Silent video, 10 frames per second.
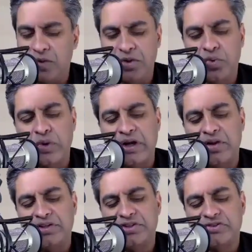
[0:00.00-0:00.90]
new
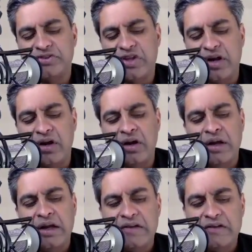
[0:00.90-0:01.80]
regulations there
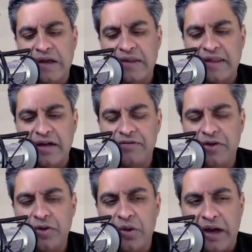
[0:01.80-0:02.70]
saying that if
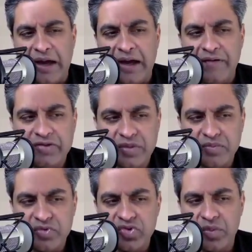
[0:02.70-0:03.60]
you have some
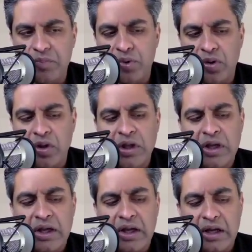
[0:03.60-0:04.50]
simple
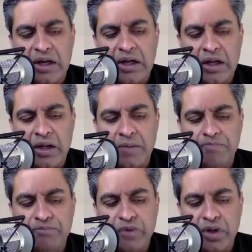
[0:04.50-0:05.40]
uh,
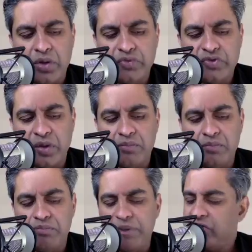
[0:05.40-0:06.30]
you know some
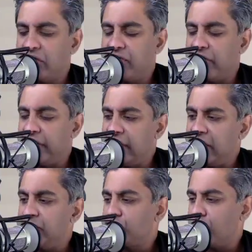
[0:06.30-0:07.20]
basic
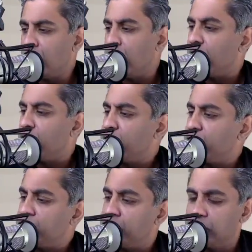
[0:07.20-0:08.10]
financial
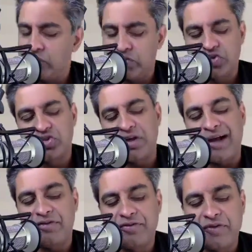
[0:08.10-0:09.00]

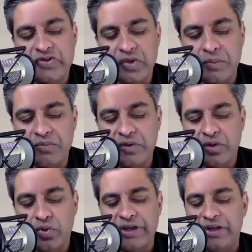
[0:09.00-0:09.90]
stuff, some
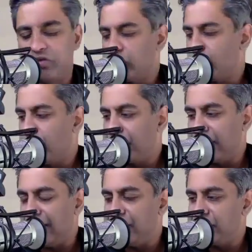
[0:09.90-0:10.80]
degrees or
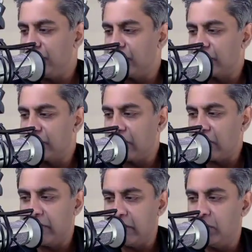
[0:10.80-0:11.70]
certifications, etc.,
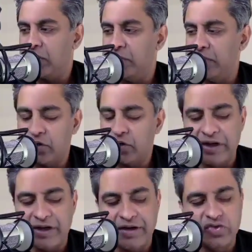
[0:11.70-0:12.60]
then you can be
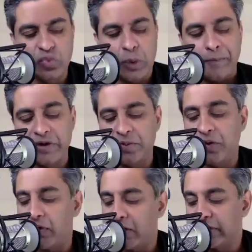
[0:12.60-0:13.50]
accredited as well. But you may
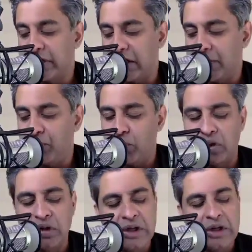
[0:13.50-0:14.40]
want to look that up. We'll
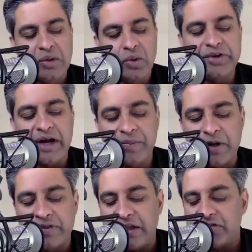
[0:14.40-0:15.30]
we'll talk
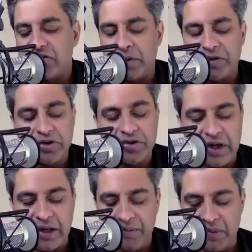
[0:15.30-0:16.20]
about that some other
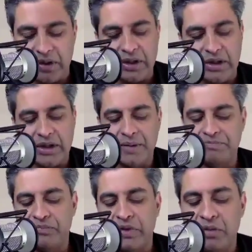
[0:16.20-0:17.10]
time
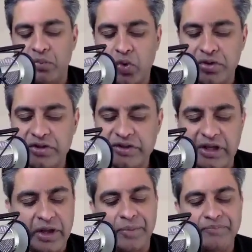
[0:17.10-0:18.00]
um, in more
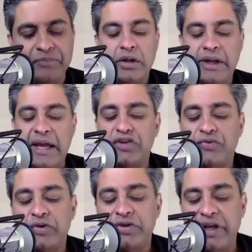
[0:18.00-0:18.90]
detail. As
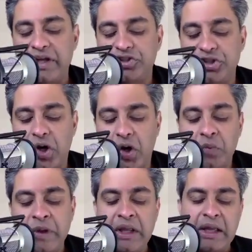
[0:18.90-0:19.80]
for today's show,
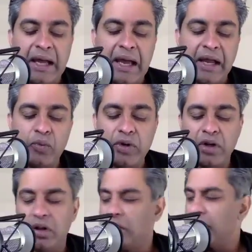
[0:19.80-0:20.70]
I
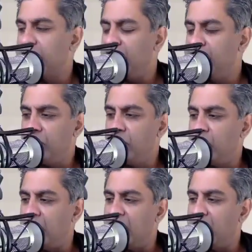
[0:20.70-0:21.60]
will give you
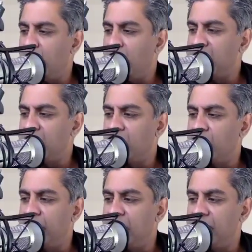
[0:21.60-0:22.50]
uh, one little
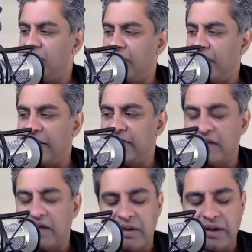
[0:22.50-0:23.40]
bit of advice that
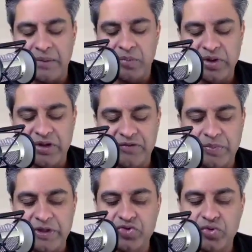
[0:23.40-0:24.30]
I, I believe to
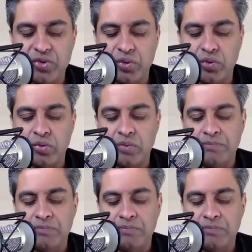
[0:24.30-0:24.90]
be true.